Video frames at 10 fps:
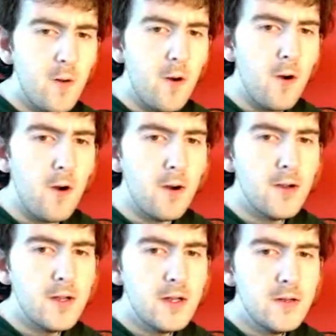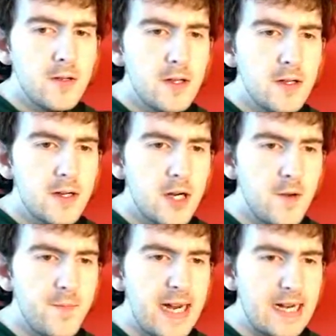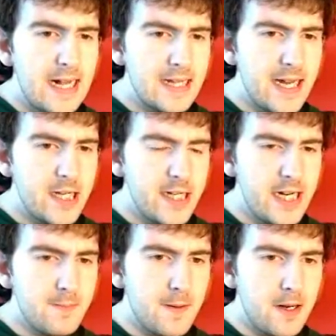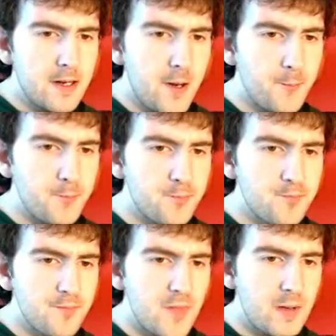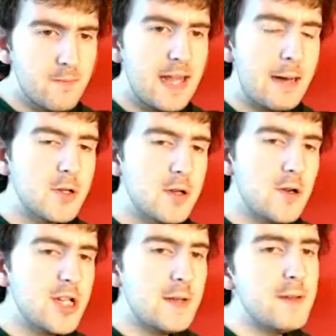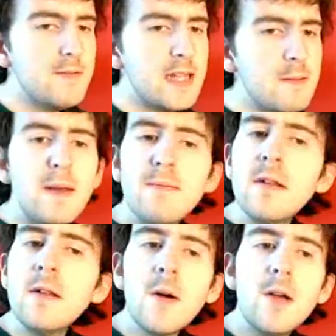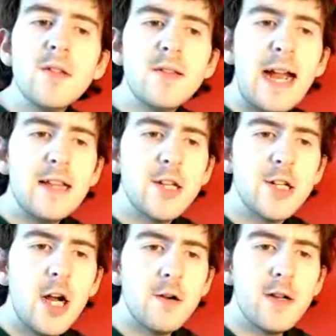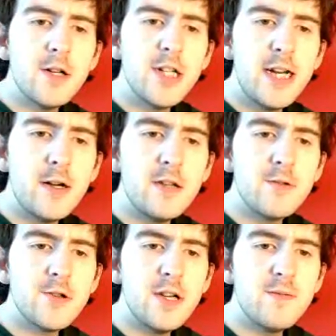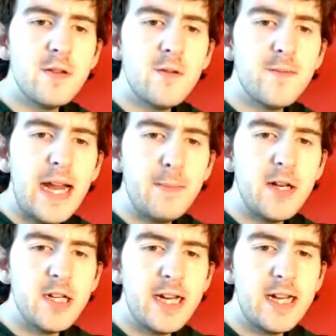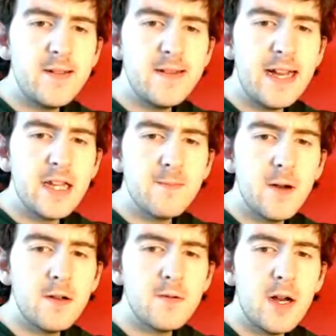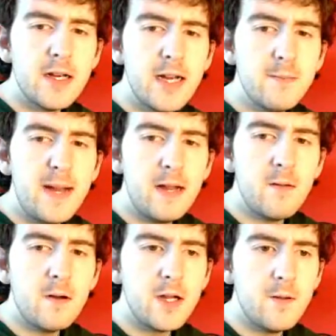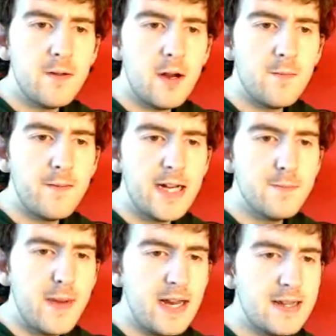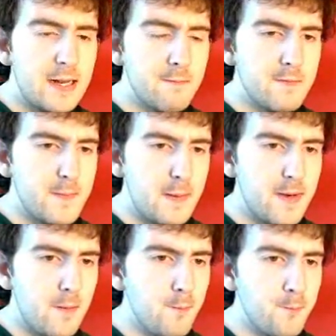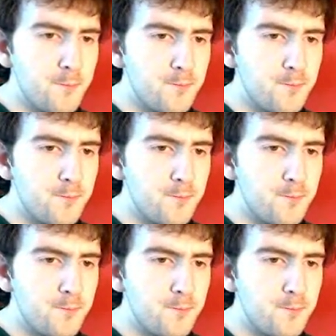Or go for your classic cheeseburger. Yeah, which will cost you €15.50. That's a char grilled choice for your favourite cheese, lettuce, tomato, onion, and pickle on our fresh baked sandwich. Me bum.